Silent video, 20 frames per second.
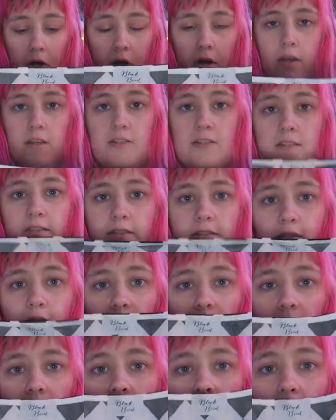I guess this is
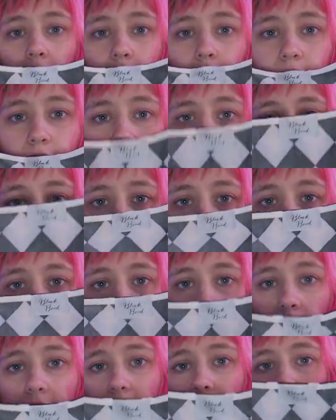one of the large sets I
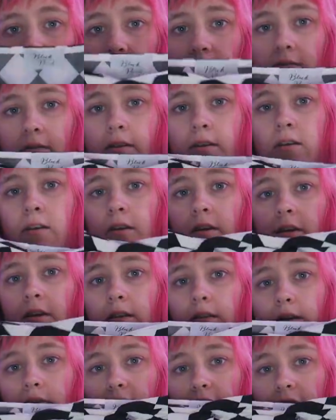got, so
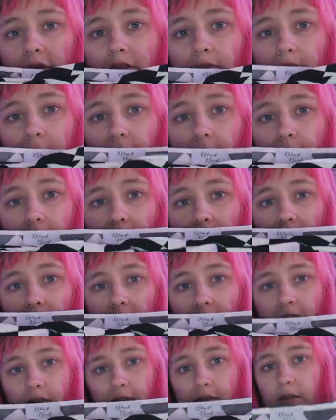that would explain why
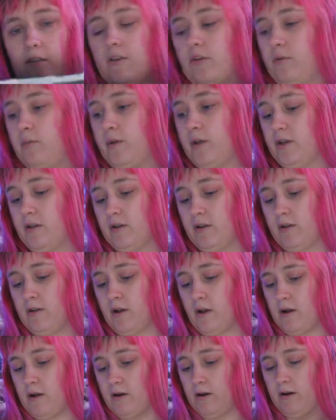this is a little bit
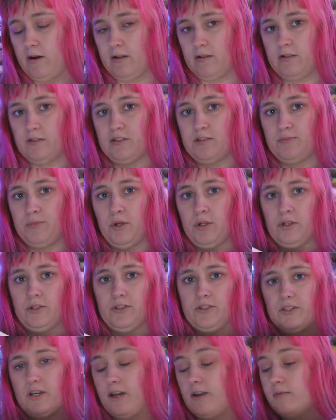on the
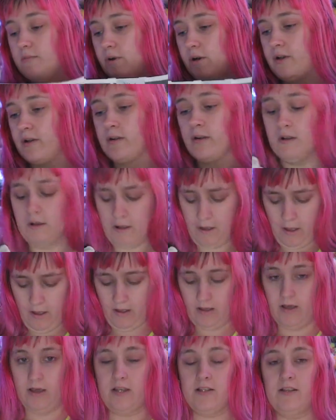smaller side, but
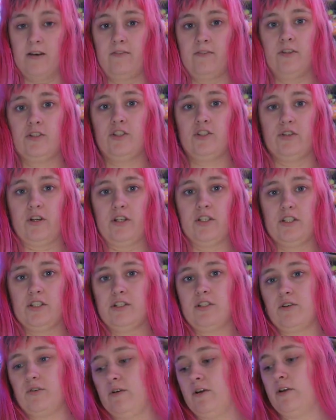it definitely
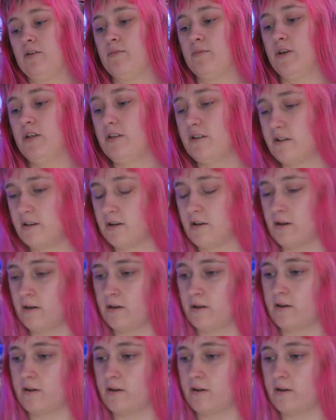stretches quite a bit.